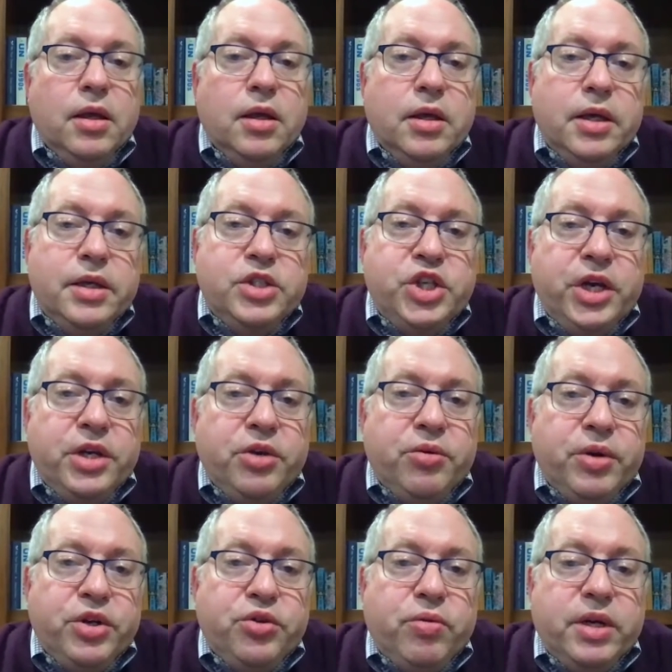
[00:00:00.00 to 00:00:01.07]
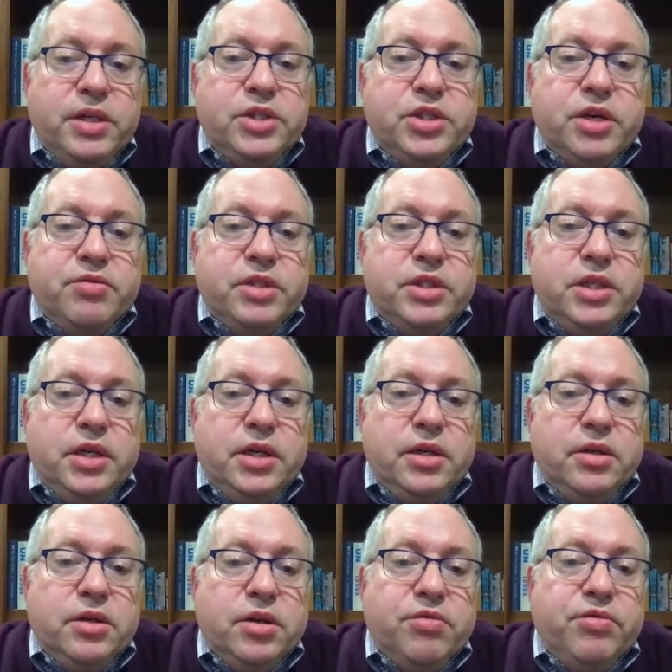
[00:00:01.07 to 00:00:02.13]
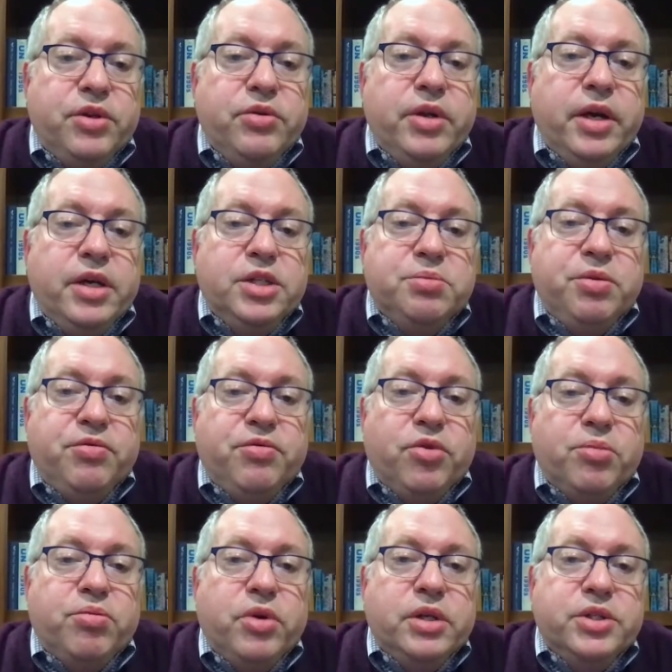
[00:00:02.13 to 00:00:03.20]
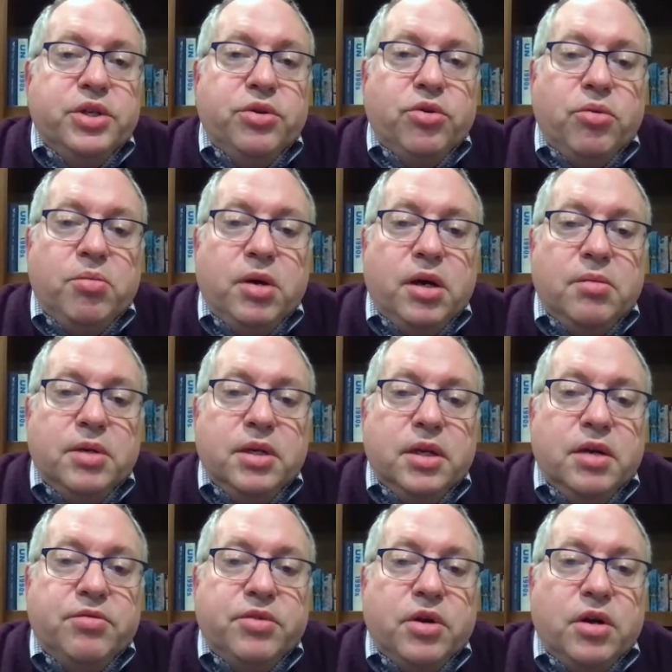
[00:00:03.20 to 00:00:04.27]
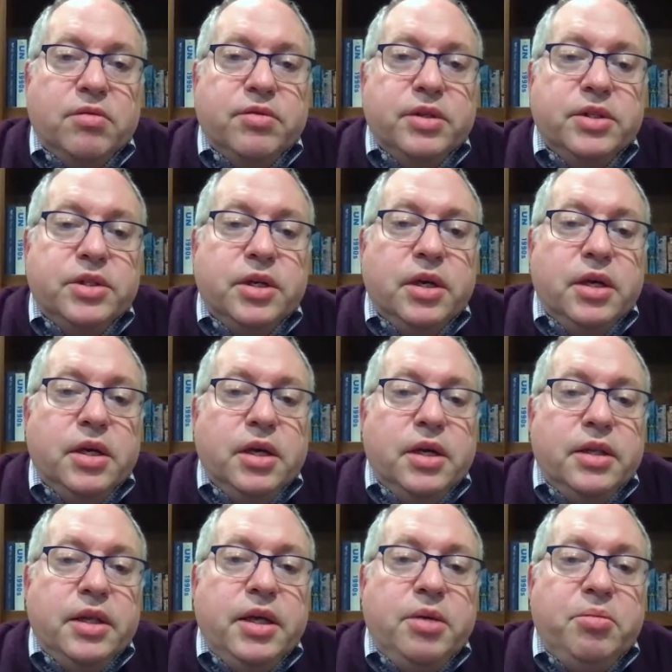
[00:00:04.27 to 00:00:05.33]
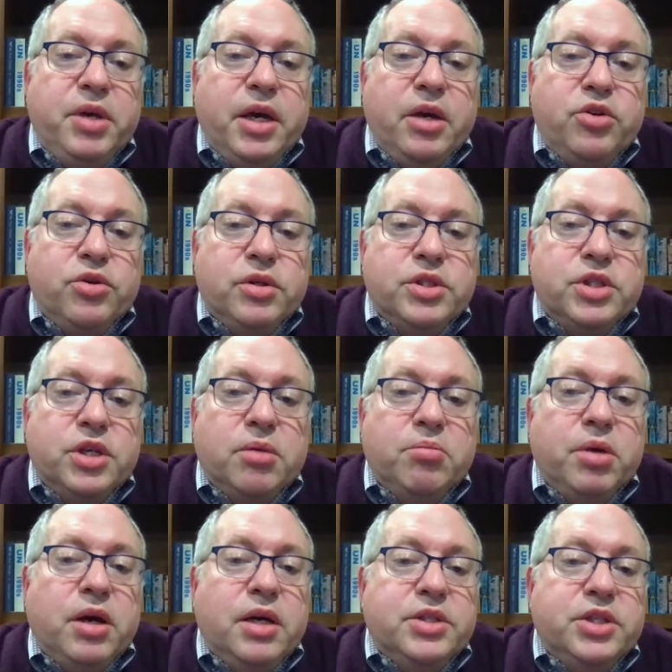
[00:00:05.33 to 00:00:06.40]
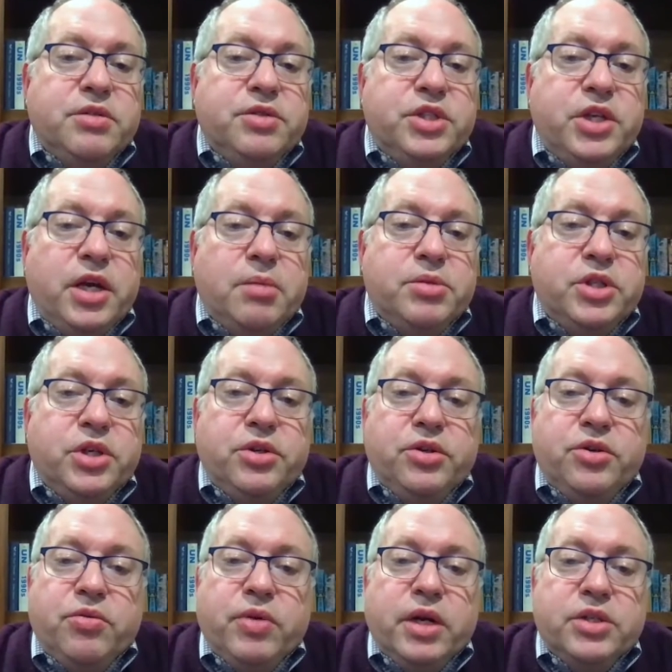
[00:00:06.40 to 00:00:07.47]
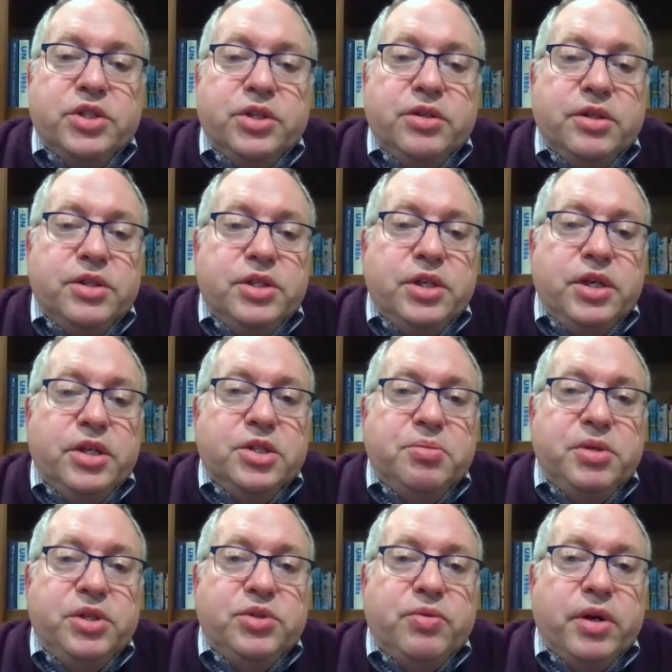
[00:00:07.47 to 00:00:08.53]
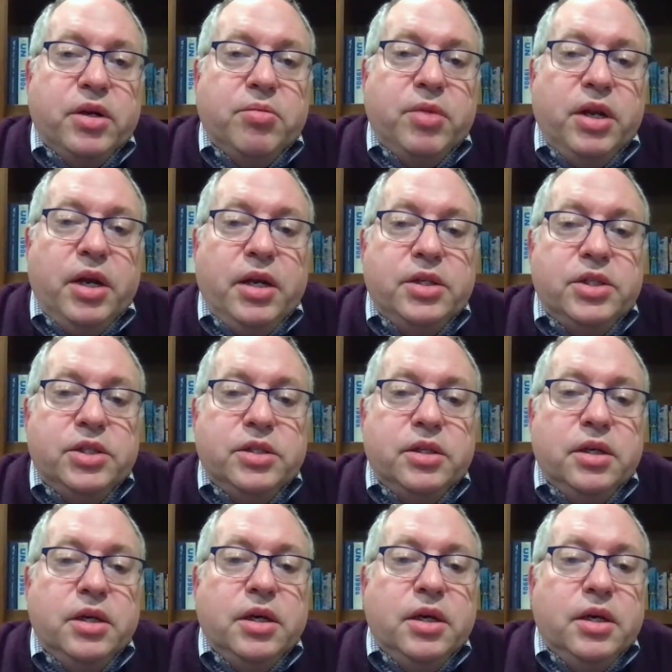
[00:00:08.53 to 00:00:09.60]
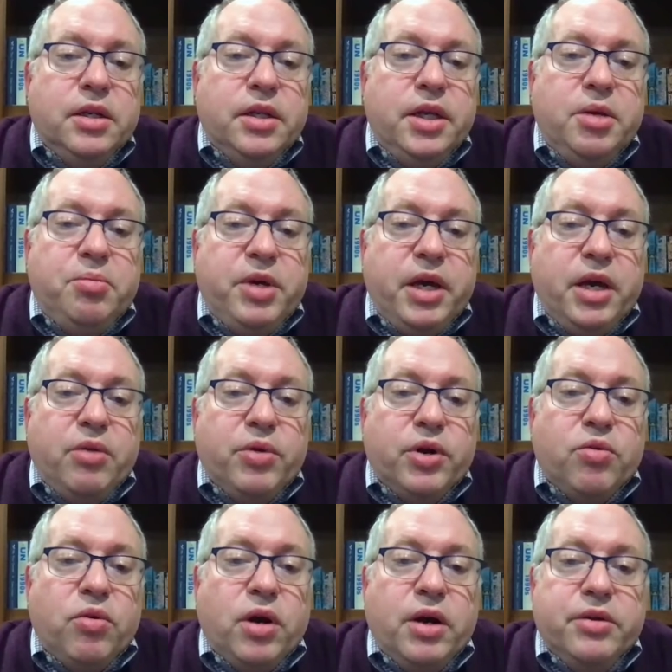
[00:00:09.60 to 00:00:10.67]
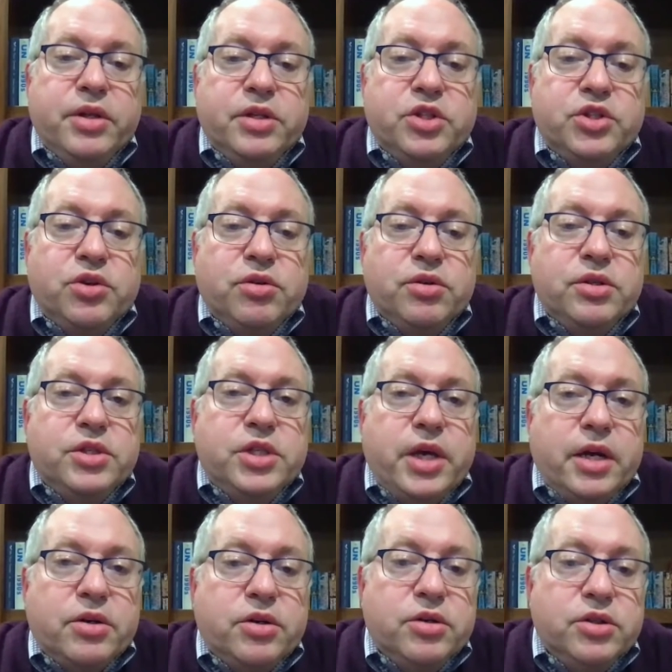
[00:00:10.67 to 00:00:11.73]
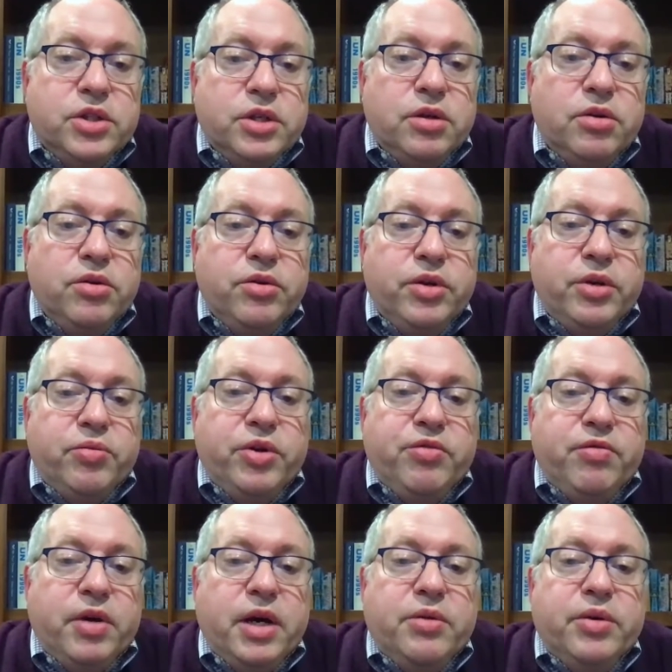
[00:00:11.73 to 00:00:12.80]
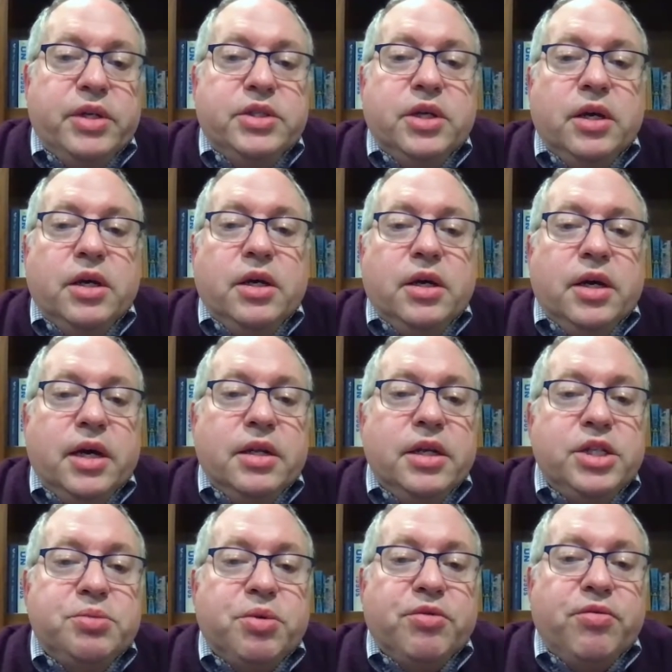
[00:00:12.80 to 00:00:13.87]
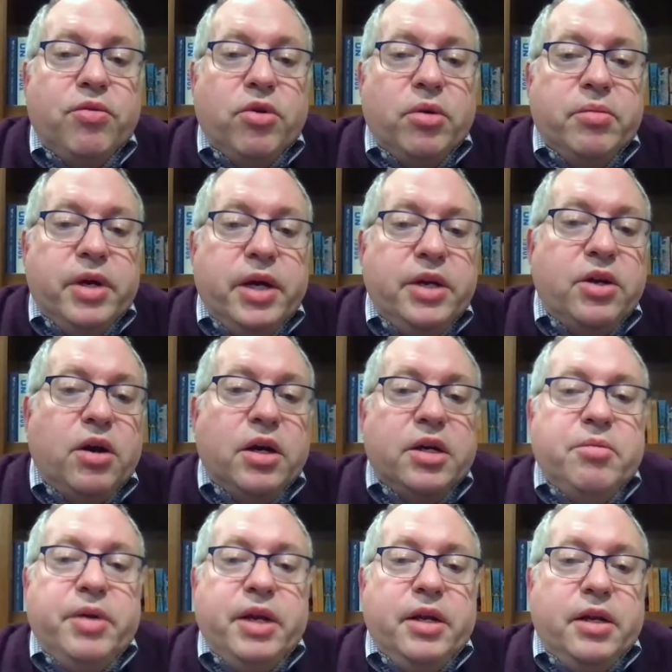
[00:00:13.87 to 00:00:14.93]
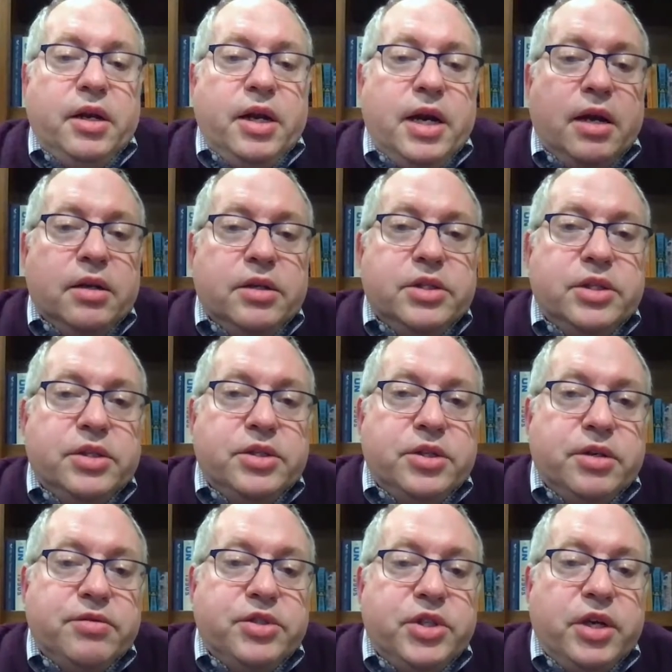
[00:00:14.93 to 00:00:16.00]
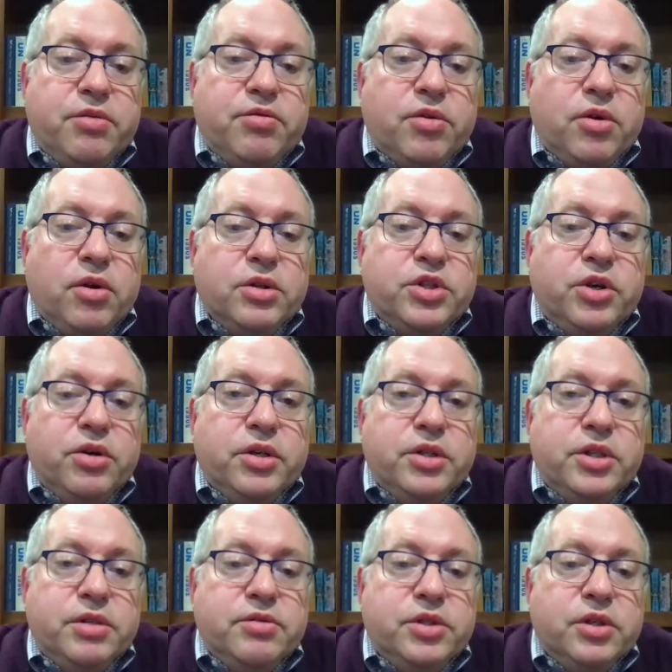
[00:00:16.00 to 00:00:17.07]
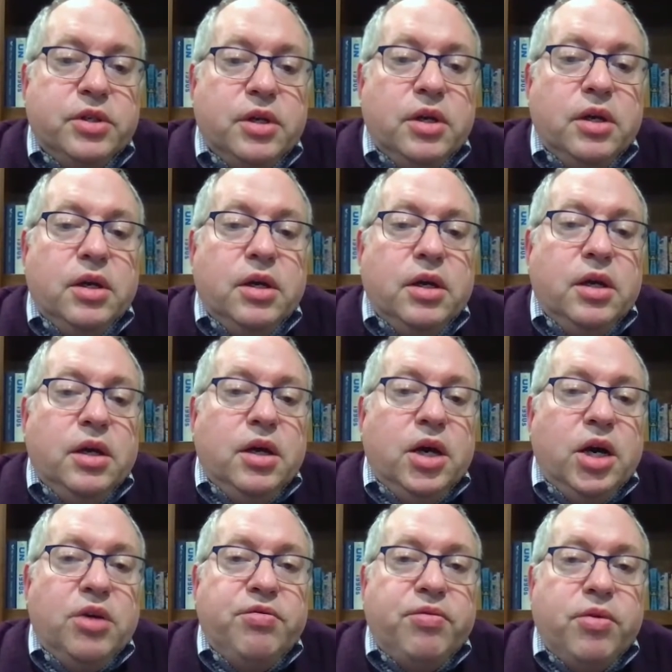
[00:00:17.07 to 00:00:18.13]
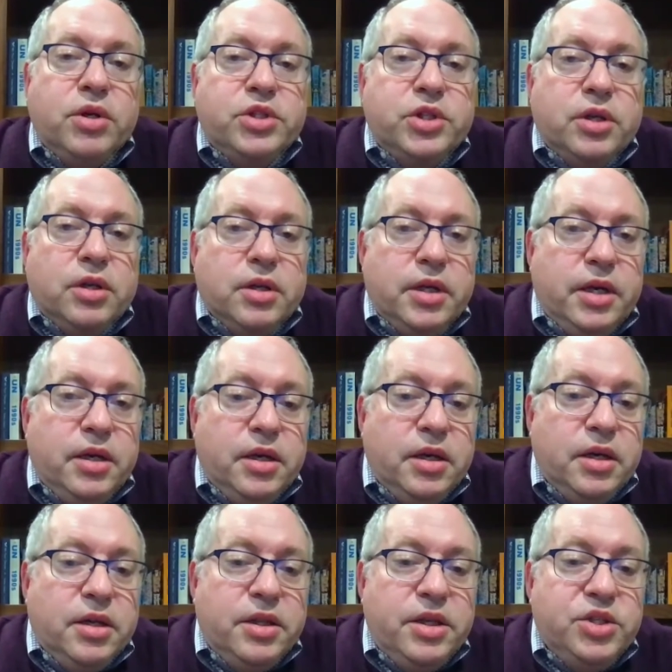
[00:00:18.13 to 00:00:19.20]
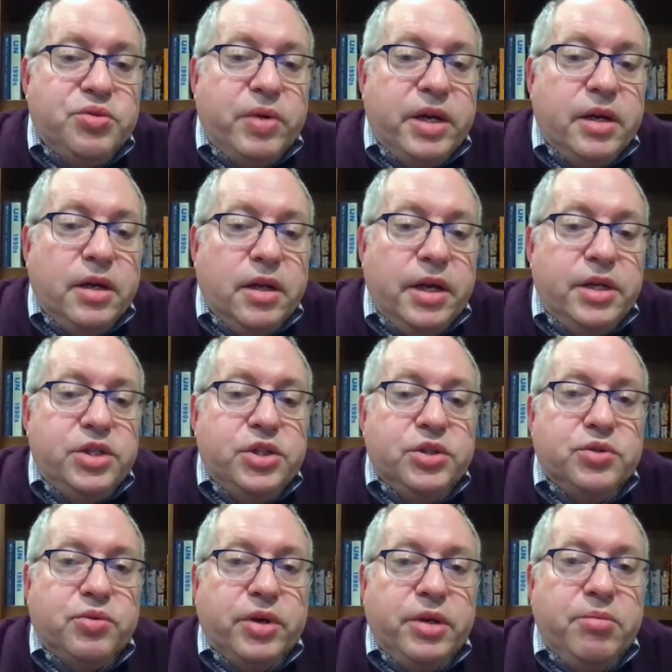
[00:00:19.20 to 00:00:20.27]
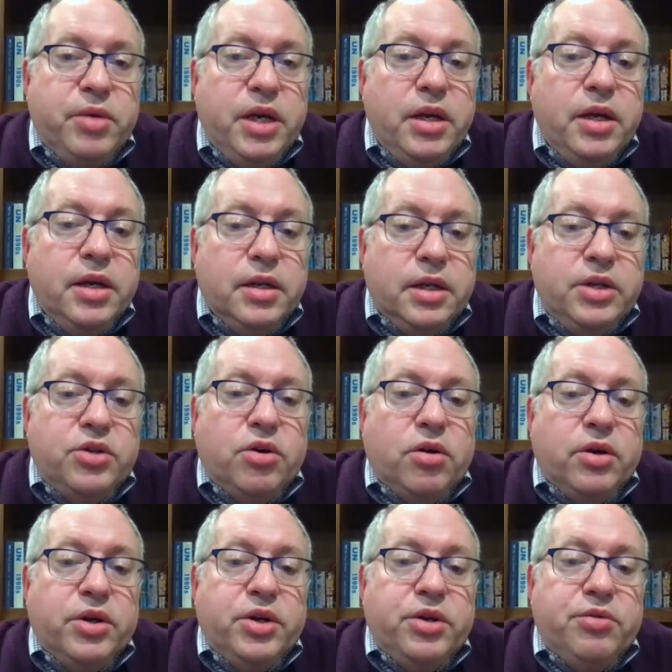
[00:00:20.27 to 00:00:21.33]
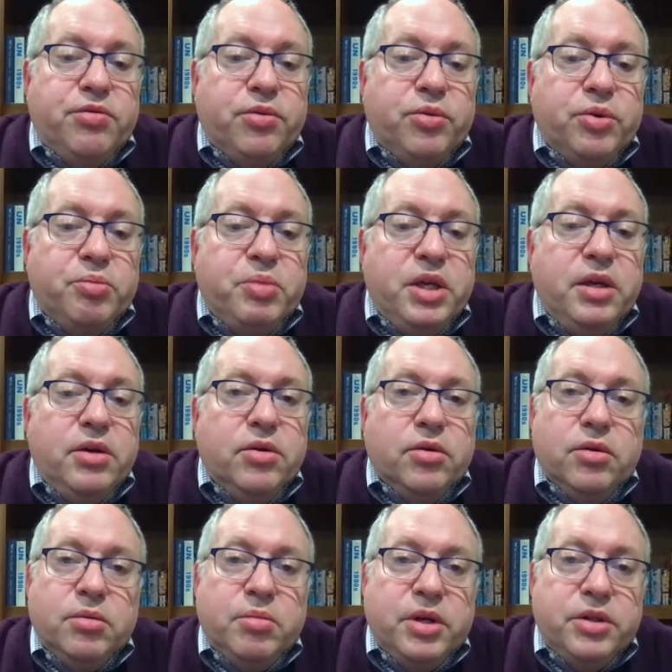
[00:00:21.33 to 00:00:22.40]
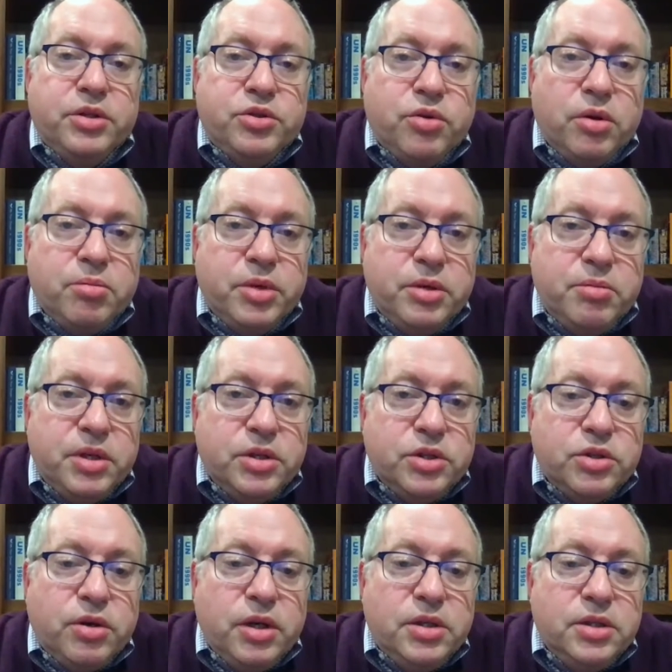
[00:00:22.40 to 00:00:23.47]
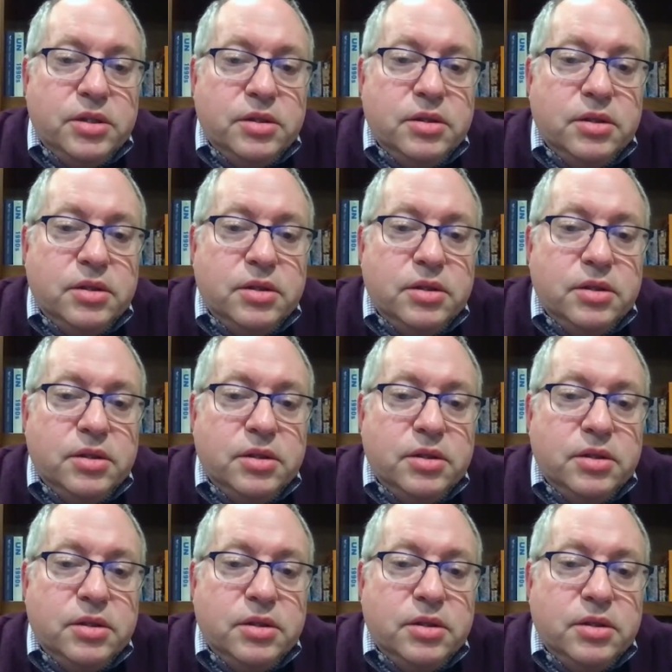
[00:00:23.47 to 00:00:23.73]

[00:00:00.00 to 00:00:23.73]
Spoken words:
In January 2017, a few days before President Obama left office, the EPA took some positive steps in the direction of the CSB's recommendation. The EPA required that certain sectors, including refineries, at least perform a documented analysis of safer alternatives. Unfortunately, these regulations were immediately targeted for repeal by the Trump administration.